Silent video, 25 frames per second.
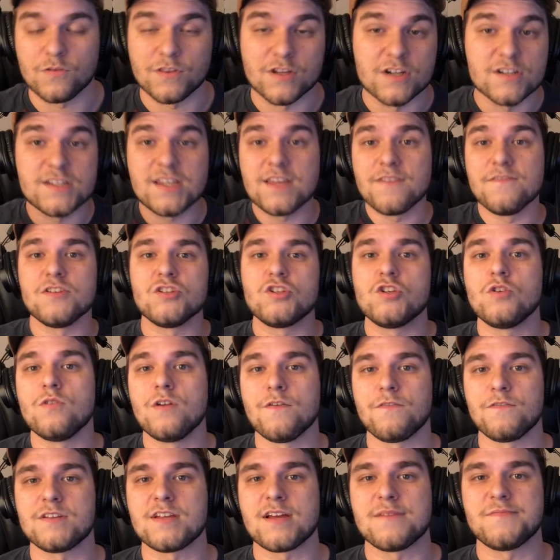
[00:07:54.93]
And there's even 2
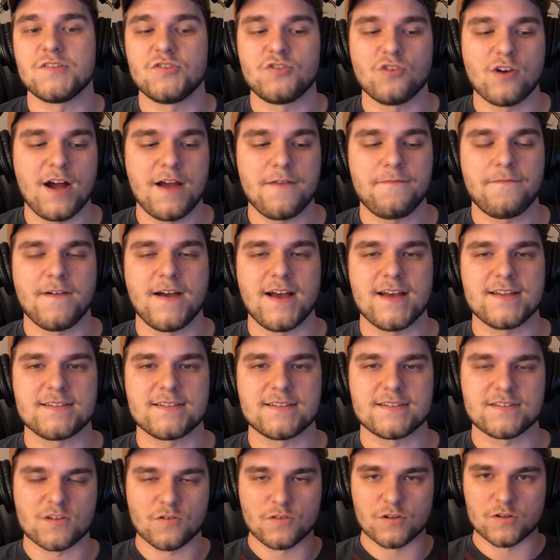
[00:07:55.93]
different types of dry
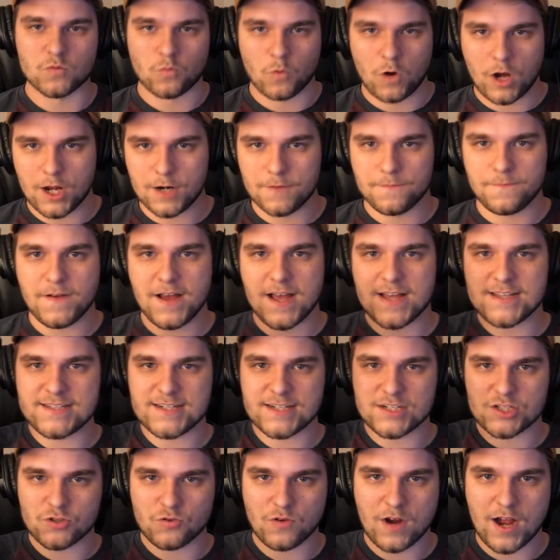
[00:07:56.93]
fasting. So there's water
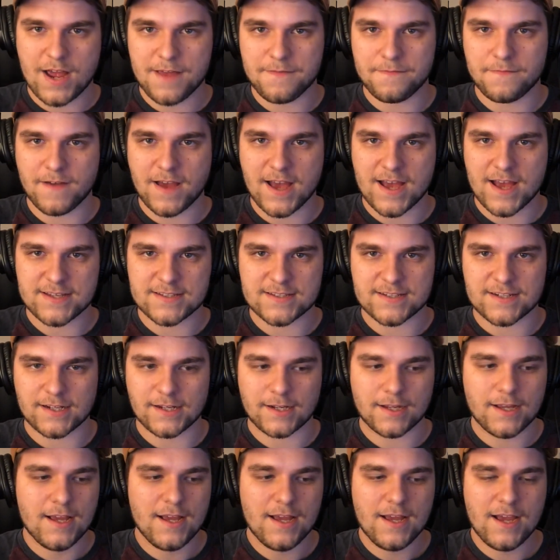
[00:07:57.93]
fasting, dry
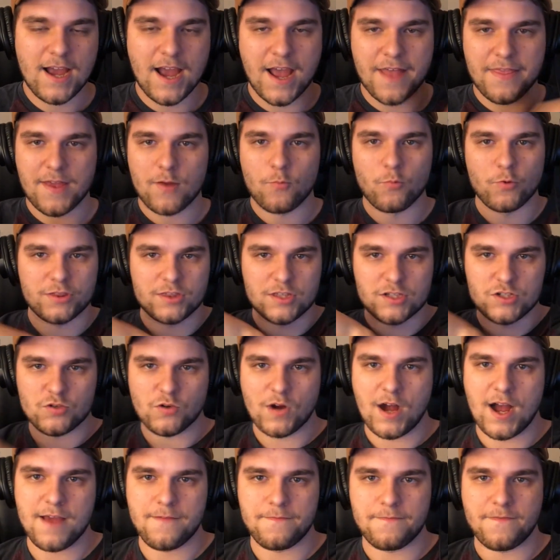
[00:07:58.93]
fasting, and then with the
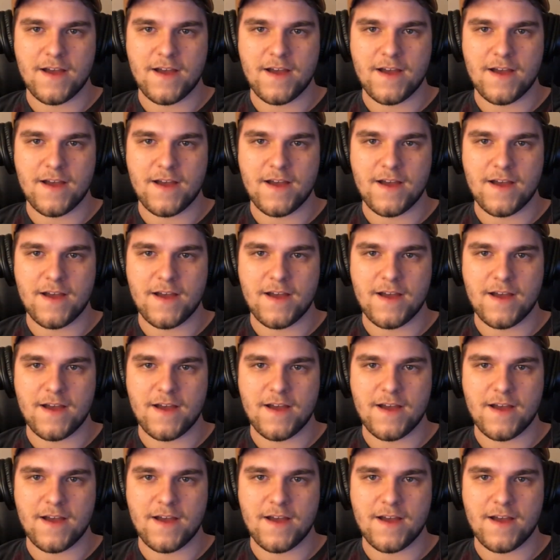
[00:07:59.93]
dry